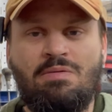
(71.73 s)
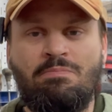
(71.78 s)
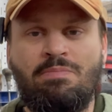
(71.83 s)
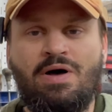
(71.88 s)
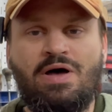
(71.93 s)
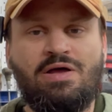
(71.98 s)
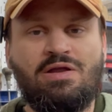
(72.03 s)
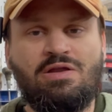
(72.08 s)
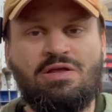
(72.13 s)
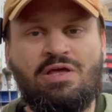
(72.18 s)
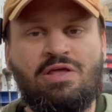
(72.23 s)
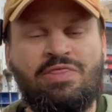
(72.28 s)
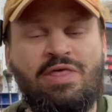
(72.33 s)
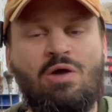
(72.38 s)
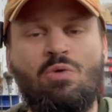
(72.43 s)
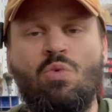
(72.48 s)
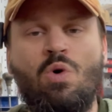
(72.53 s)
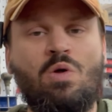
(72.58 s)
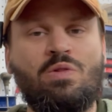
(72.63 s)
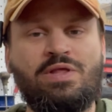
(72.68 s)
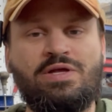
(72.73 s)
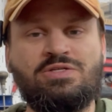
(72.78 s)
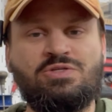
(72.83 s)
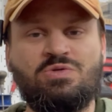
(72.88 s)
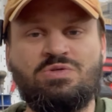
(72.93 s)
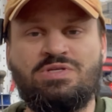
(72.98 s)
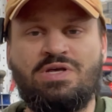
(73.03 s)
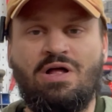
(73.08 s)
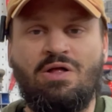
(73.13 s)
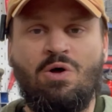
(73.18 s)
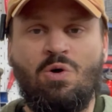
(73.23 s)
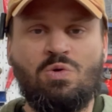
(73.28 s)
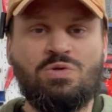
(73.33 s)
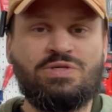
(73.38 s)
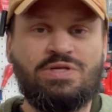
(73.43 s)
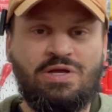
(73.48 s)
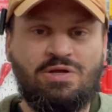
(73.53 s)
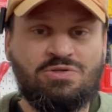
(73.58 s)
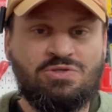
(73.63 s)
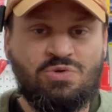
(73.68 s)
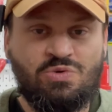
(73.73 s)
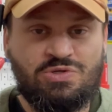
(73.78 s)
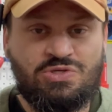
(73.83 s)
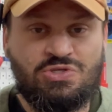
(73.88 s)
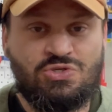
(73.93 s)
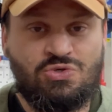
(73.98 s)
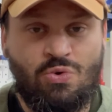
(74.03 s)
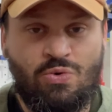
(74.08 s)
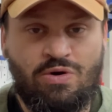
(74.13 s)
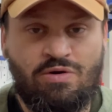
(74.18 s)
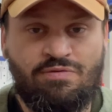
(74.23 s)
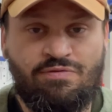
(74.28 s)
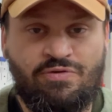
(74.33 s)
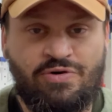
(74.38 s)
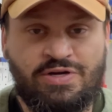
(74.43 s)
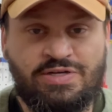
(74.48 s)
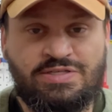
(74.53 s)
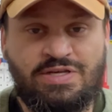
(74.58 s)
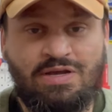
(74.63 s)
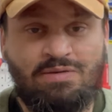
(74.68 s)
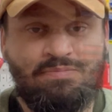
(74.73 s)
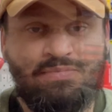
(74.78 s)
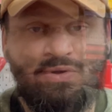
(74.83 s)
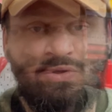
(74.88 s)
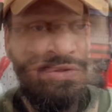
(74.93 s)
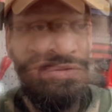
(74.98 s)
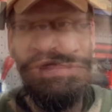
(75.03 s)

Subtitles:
but they won't let you sell wholesale to a store, for example.